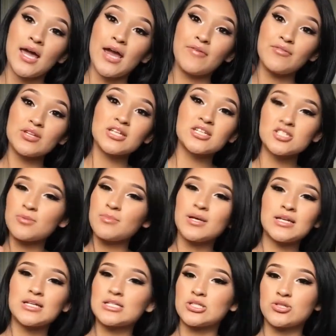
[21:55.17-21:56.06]
Everything's on
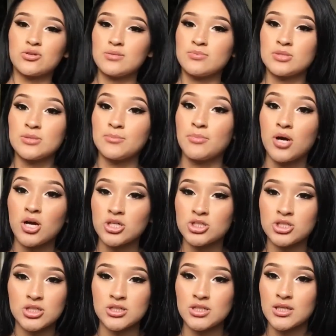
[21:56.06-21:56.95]
my description box,
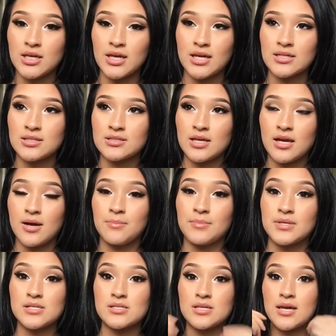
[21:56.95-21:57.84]
just in case yeah I
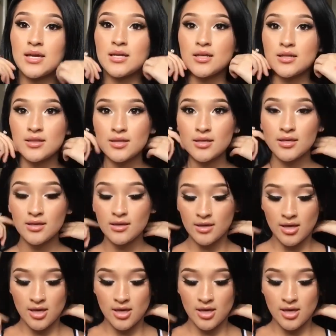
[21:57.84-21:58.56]
miss anything.